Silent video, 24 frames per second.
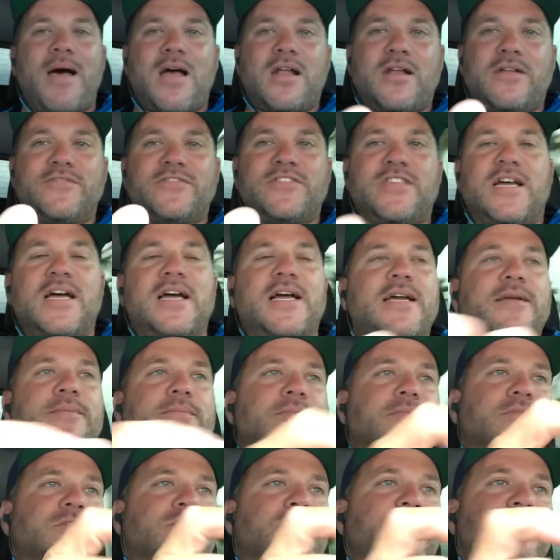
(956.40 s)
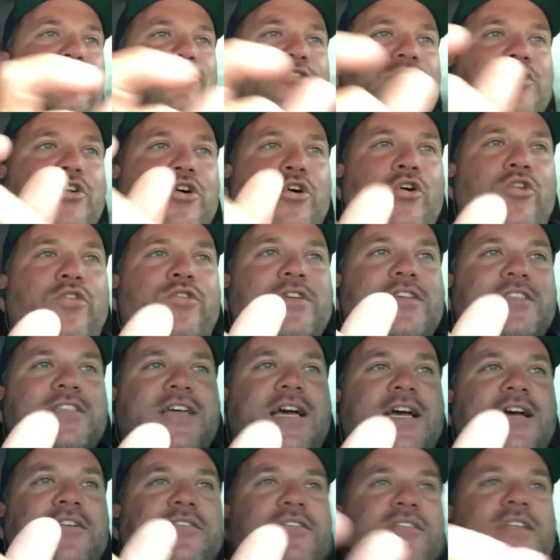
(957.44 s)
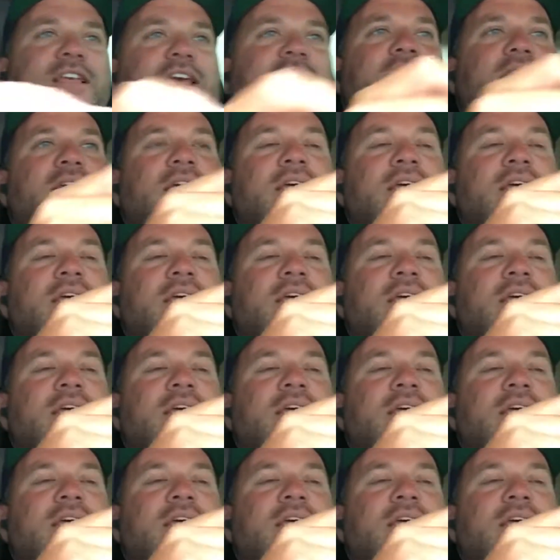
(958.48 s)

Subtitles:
of time during the whole entire day